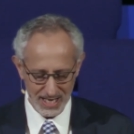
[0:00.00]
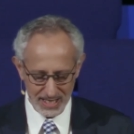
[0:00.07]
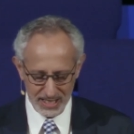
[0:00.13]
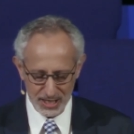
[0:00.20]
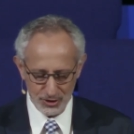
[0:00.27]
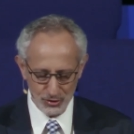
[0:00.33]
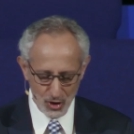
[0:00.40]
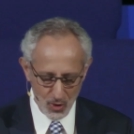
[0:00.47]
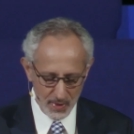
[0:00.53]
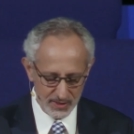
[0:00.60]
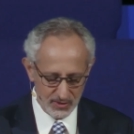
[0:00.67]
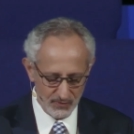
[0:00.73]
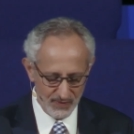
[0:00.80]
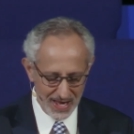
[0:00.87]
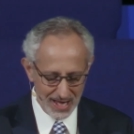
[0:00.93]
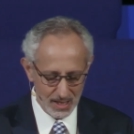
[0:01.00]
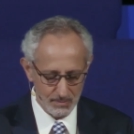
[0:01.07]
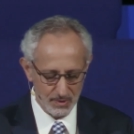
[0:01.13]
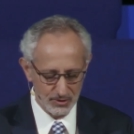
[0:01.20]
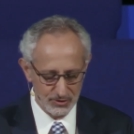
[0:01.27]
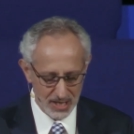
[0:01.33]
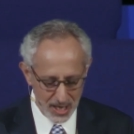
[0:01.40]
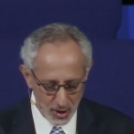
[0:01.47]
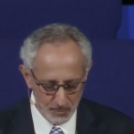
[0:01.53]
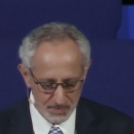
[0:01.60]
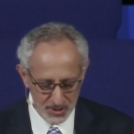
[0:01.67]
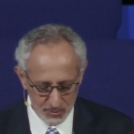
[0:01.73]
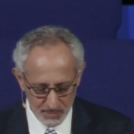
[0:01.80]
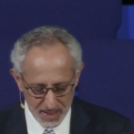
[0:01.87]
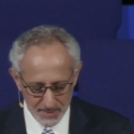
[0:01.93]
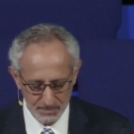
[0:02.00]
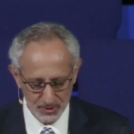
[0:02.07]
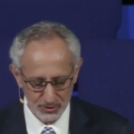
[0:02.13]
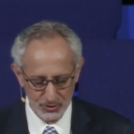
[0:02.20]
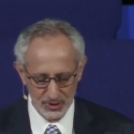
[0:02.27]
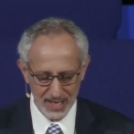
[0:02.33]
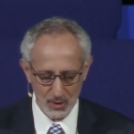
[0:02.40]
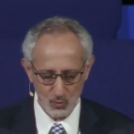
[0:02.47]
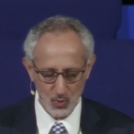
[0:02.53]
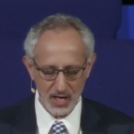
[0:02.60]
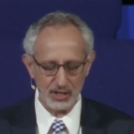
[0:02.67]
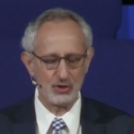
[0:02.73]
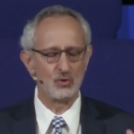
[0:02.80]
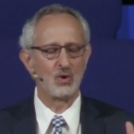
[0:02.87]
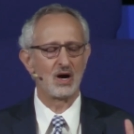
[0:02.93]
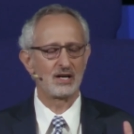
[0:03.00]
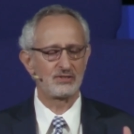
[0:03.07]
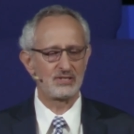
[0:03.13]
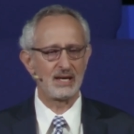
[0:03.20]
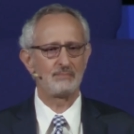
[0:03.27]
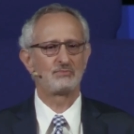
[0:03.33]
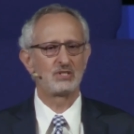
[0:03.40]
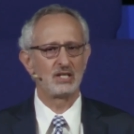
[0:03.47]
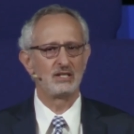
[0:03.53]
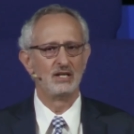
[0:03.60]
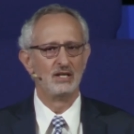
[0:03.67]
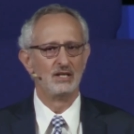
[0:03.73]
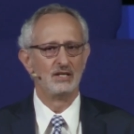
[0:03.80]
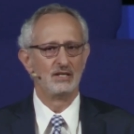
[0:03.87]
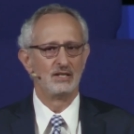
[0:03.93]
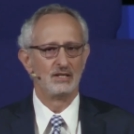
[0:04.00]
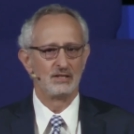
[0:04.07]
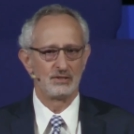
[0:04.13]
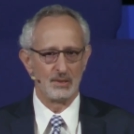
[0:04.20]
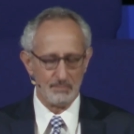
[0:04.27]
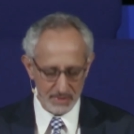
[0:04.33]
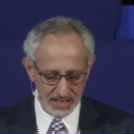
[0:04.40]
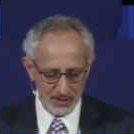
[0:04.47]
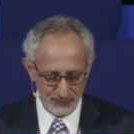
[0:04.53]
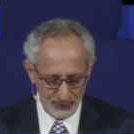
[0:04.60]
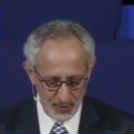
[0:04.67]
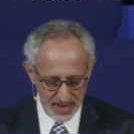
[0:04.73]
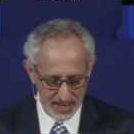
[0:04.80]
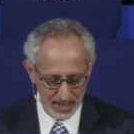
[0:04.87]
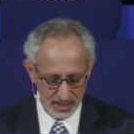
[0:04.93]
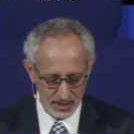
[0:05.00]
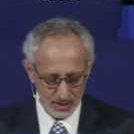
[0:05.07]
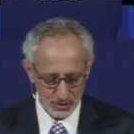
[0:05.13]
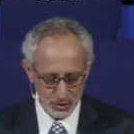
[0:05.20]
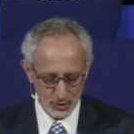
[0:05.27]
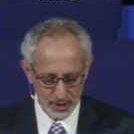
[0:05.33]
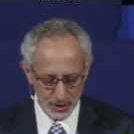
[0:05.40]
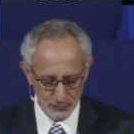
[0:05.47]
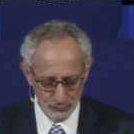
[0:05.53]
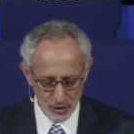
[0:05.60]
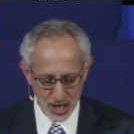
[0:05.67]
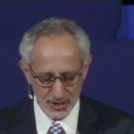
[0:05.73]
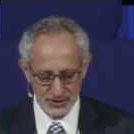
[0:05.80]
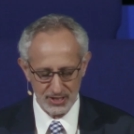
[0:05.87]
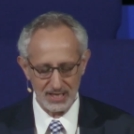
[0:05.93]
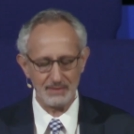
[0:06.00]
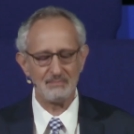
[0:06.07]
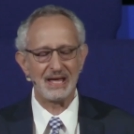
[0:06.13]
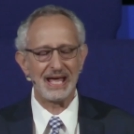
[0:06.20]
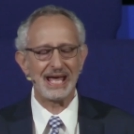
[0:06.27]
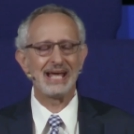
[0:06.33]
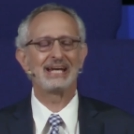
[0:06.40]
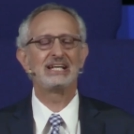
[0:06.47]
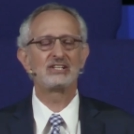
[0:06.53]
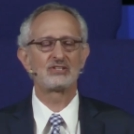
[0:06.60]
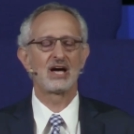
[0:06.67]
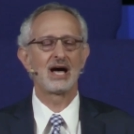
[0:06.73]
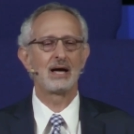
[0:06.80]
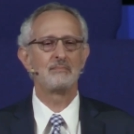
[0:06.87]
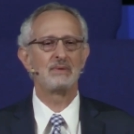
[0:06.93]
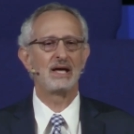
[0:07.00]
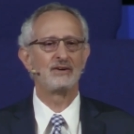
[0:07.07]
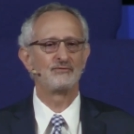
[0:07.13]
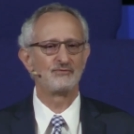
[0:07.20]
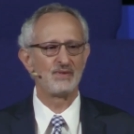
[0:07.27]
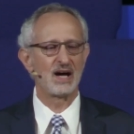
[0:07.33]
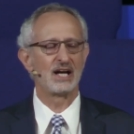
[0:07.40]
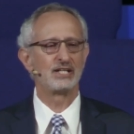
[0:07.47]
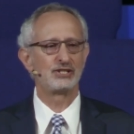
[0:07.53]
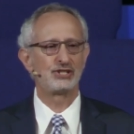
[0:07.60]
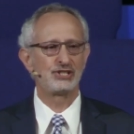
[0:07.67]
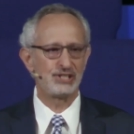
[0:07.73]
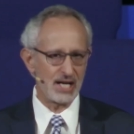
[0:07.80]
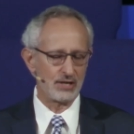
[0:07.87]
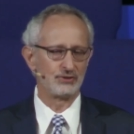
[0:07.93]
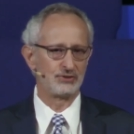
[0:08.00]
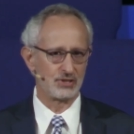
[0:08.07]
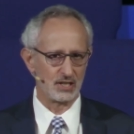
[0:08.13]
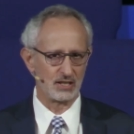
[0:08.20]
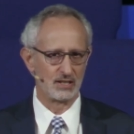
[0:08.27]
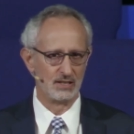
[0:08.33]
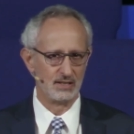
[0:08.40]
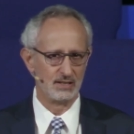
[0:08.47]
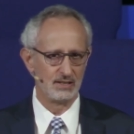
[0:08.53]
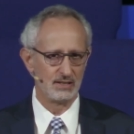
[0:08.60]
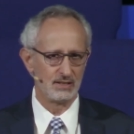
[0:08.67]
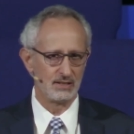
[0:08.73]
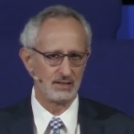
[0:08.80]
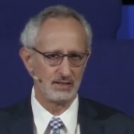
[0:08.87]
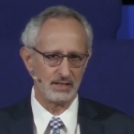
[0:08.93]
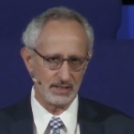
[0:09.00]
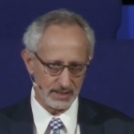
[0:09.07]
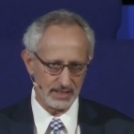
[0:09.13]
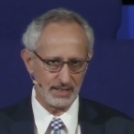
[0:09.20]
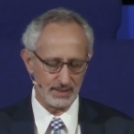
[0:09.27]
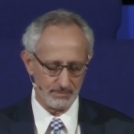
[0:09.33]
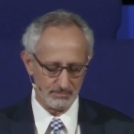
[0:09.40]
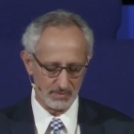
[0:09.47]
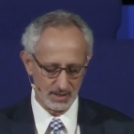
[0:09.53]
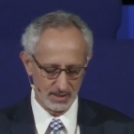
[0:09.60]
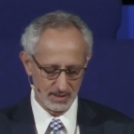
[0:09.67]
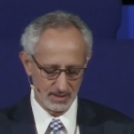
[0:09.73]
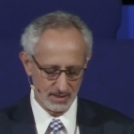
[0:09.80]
And he is always available to help his people so that when you are tempted to be afraid, you can run to him anytime and find shelter in him.